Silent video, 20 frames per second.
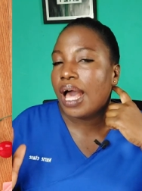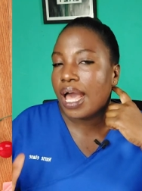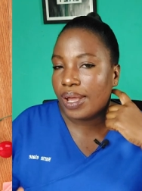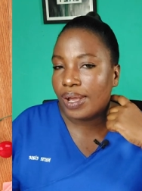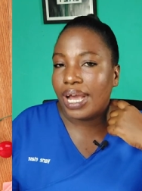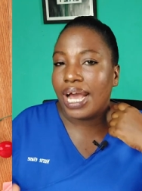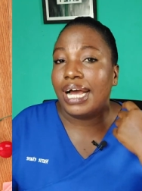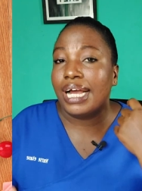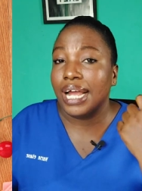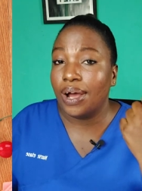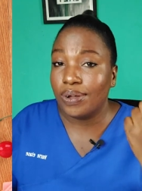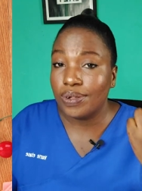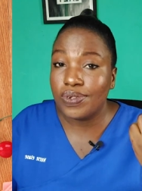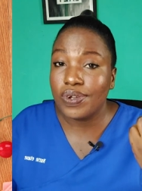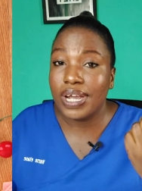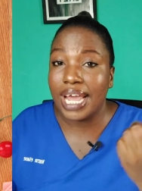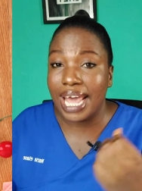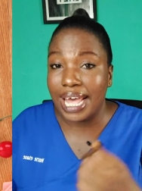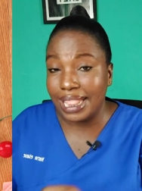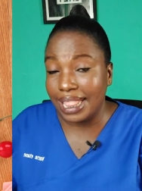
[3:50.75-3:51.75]
You can
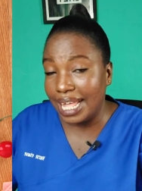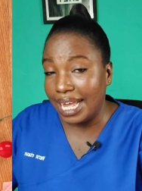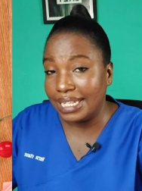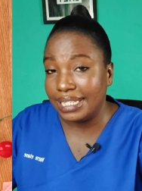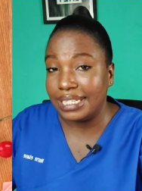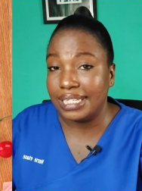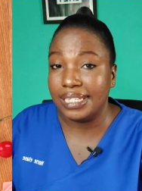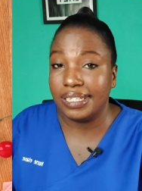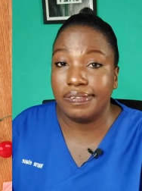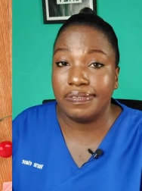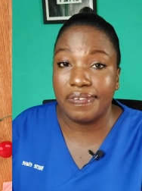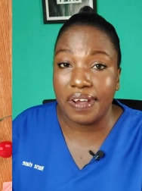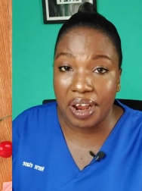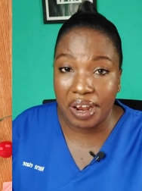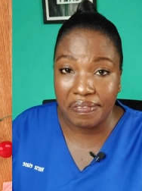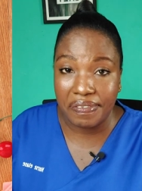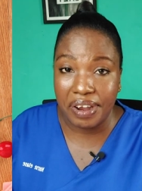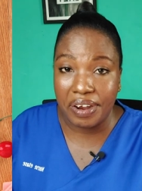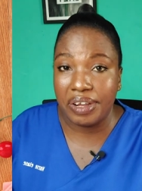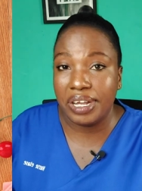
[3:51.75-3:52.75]
also get that. It's
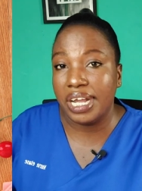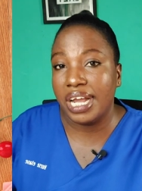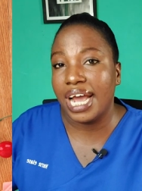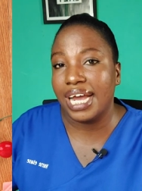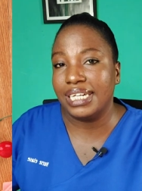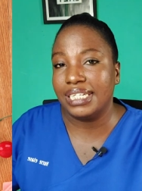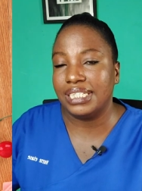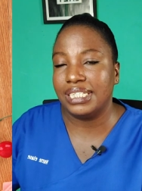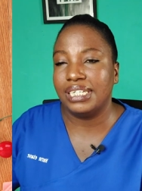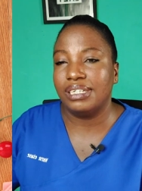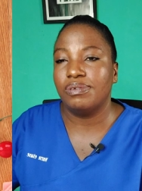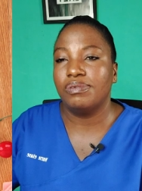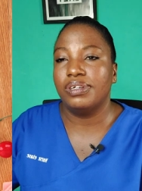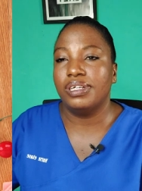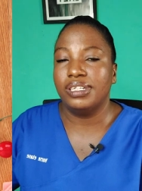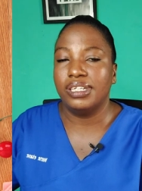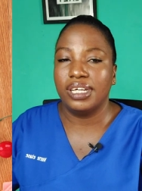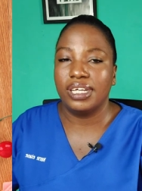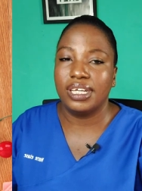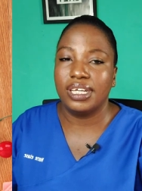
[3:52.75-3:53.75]
very, very handy in the